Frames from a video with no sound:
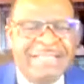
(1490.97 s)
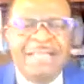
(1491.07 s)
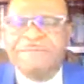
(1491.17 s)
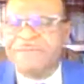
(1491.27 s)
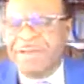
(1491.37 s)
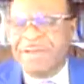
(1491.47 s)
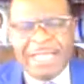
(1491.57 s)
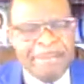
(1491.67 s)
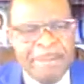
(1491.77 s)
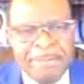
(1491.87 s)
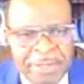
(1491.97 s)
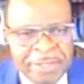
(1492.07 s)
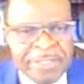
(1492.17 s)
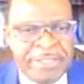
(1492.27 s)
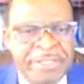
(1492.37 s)
I feel like I'm a
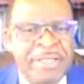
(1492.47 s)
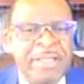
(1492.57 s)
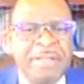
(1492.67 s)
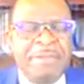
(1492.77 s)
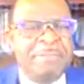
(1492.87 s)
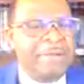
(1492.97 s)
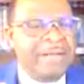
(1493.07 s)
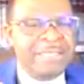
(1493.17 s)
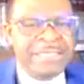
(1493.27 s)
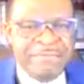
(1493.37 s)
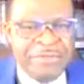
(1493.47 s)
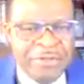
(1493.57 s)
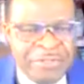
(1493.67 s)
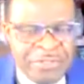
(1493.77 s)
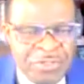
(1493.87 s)
burden. My parents have
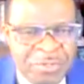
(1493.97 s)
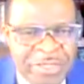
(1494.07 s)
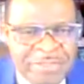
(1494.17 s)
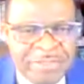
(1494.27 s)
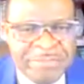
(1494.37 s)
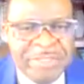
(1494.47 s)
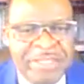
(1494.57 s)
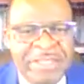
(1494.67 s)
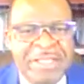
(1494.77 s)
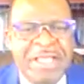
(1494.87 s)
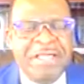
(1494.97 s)
done so much to me.